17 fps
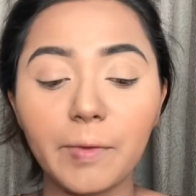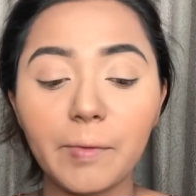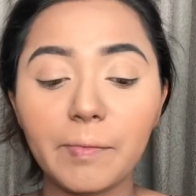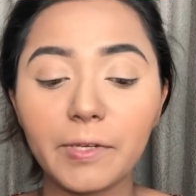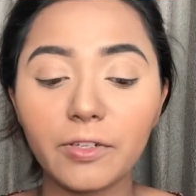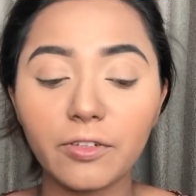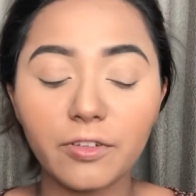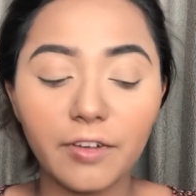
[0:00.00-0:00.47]

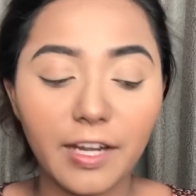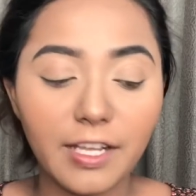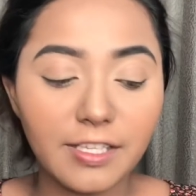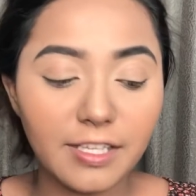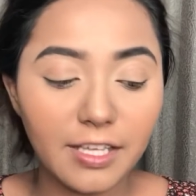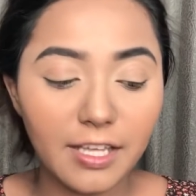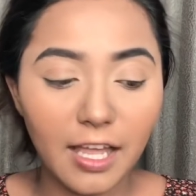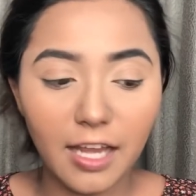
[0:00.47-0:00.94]
People go
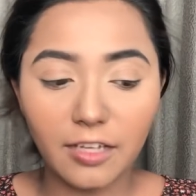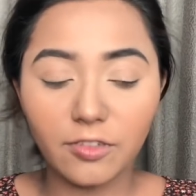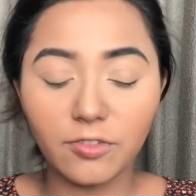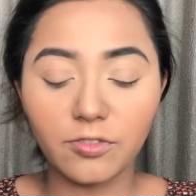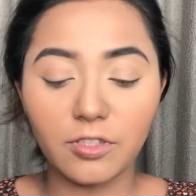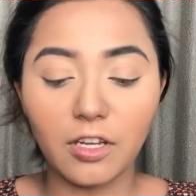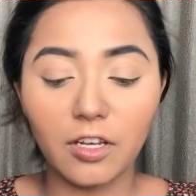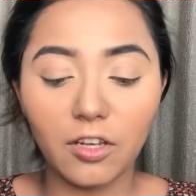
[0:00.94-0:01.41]
crazy
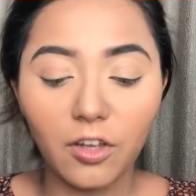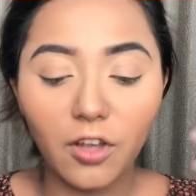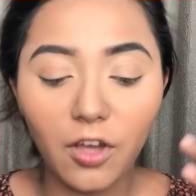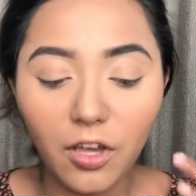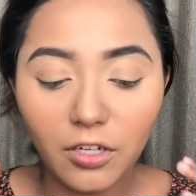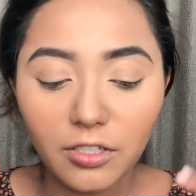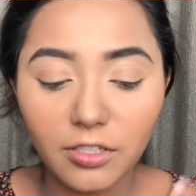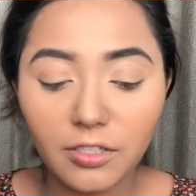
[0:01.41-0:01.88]
and use a
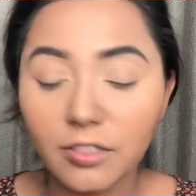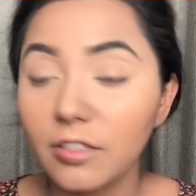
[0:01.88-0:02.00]
lot.